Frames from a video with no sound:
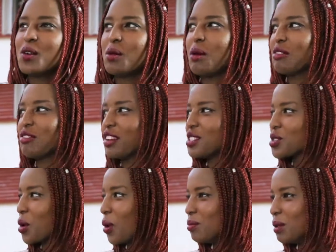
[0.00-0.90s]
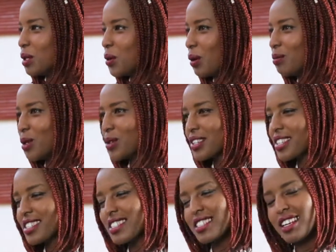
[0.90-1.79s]
My friends call me
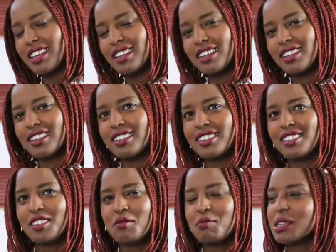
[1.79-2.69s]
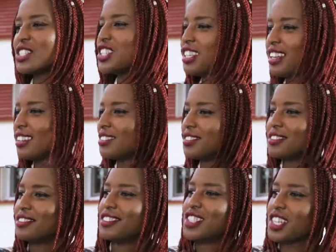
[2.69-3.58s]
Kwamboka, but
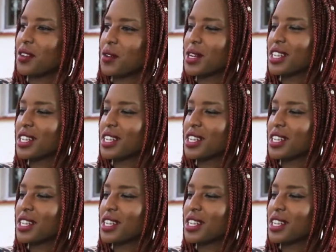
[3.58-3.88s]
Sheila